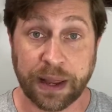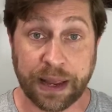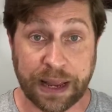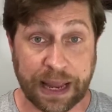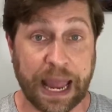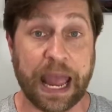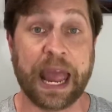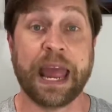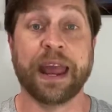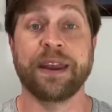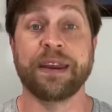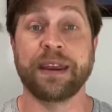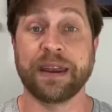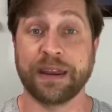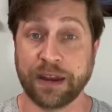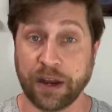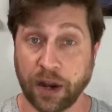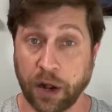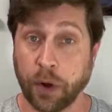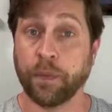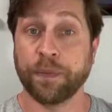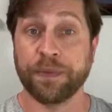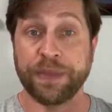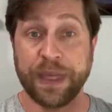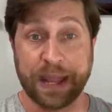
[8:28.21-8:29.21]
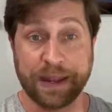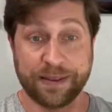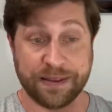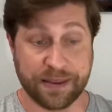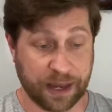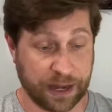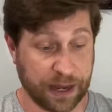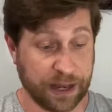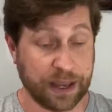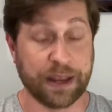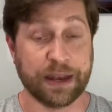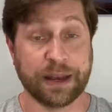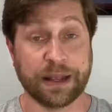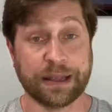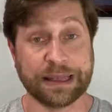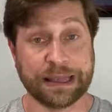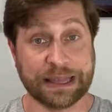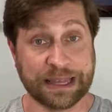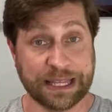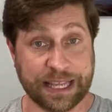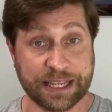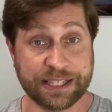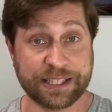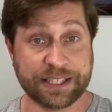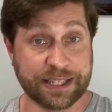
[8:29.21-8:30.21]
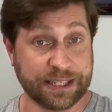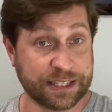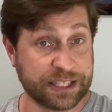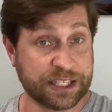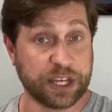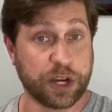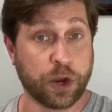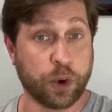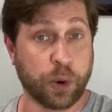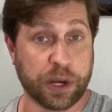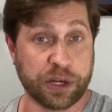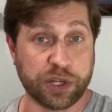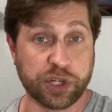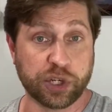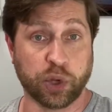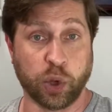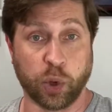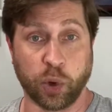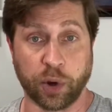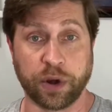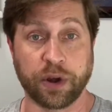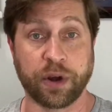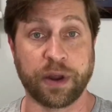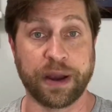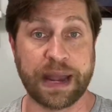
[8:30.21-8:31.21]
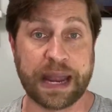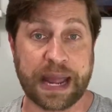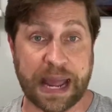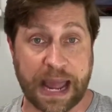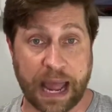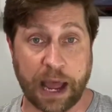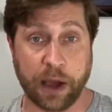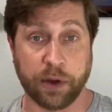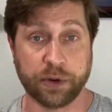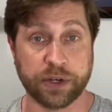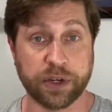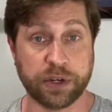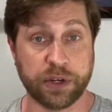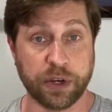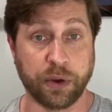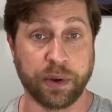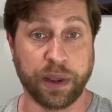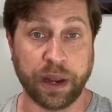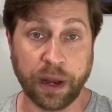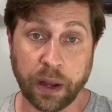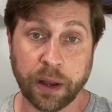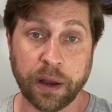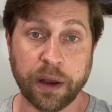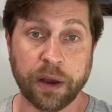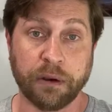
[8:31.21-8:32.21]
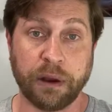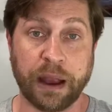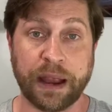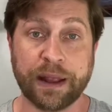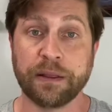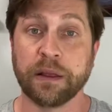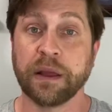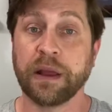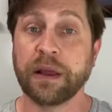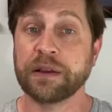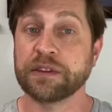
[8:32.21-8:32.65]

And, they did it in a list in a sequential order on how to do it, right?